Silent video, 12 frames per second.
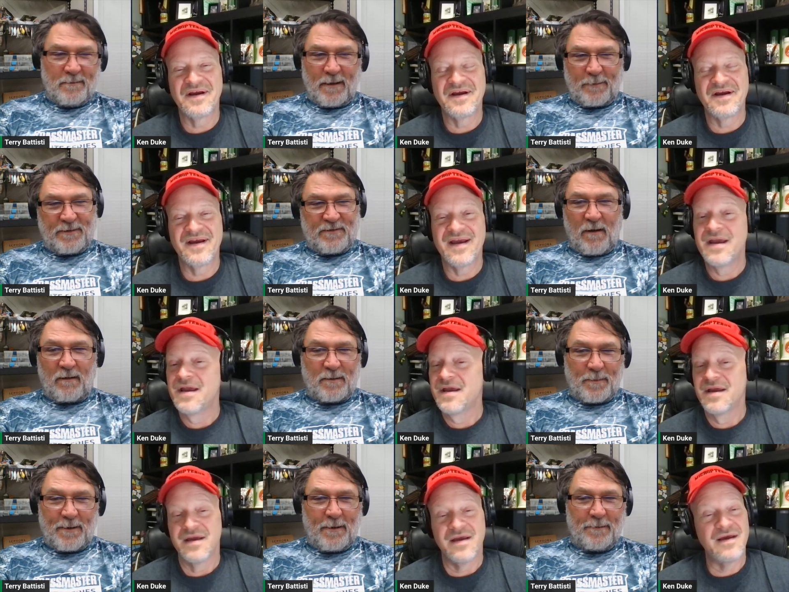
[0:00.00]
Speaker 1: like we talked
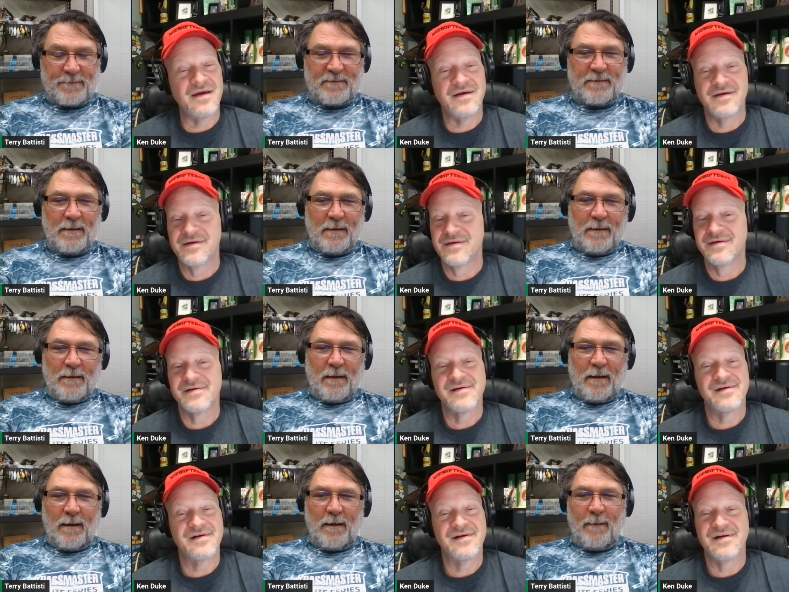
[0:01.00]
about.
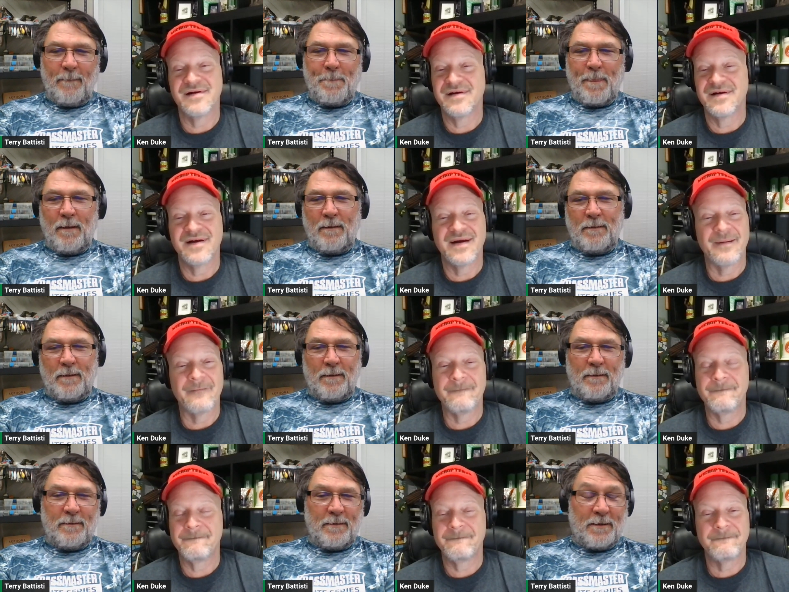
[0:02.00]
Uh,
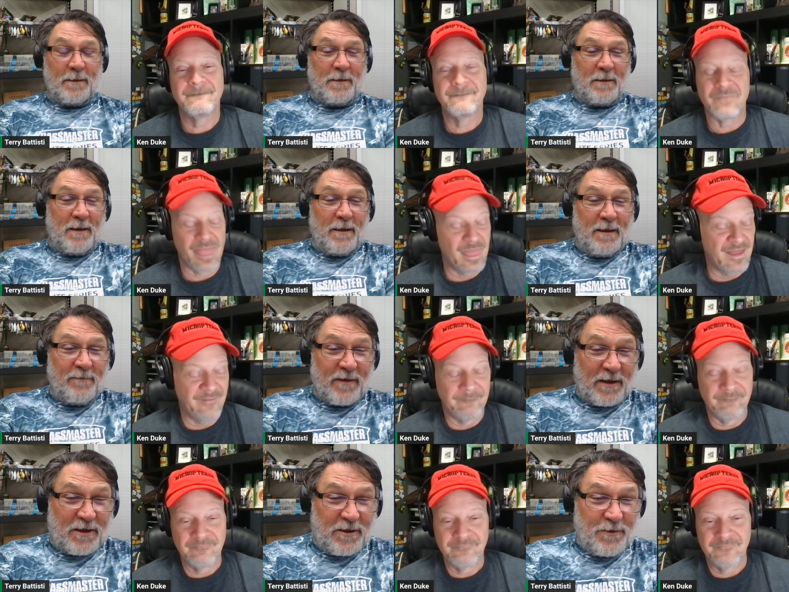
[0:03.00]
he he even
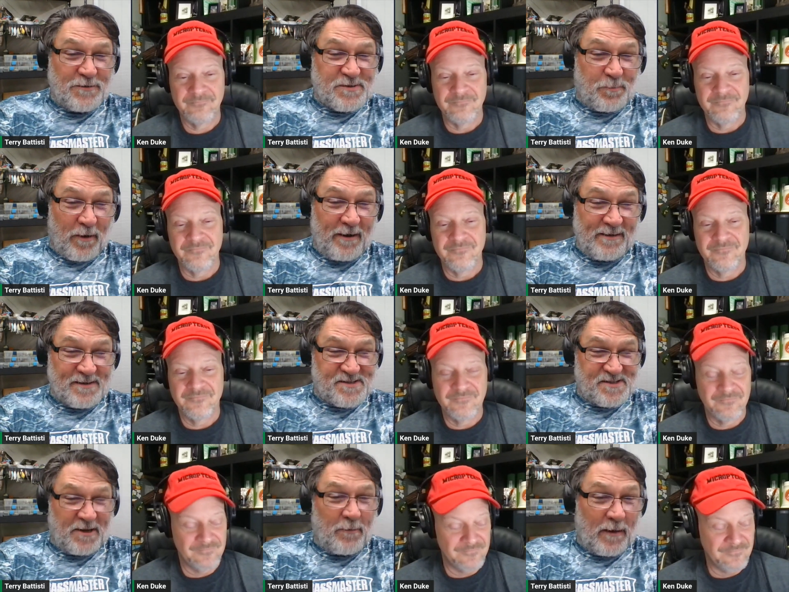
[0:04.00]
accused Braden of
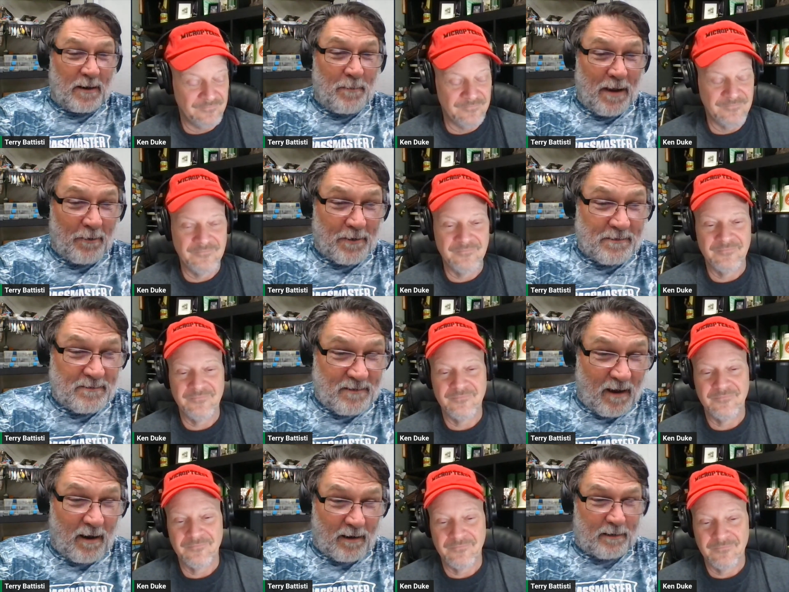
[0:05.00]
stealing a mounted
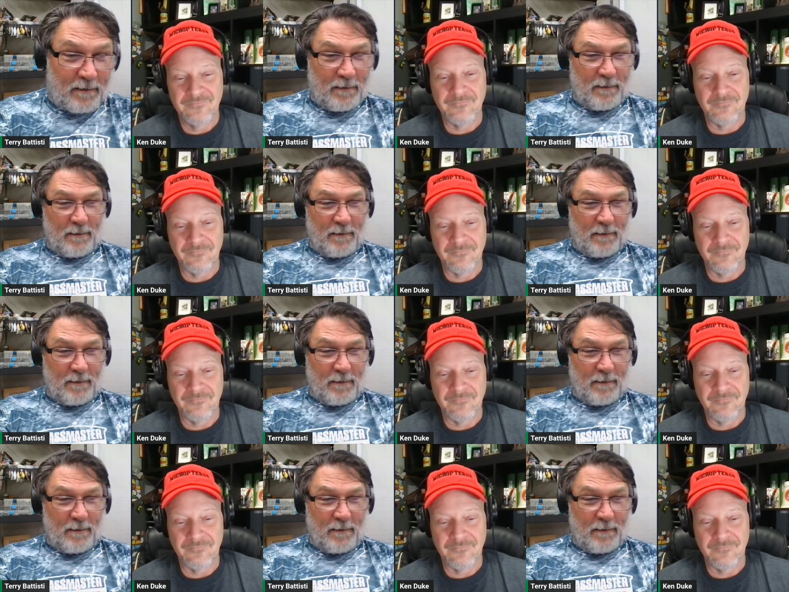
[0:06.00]
duck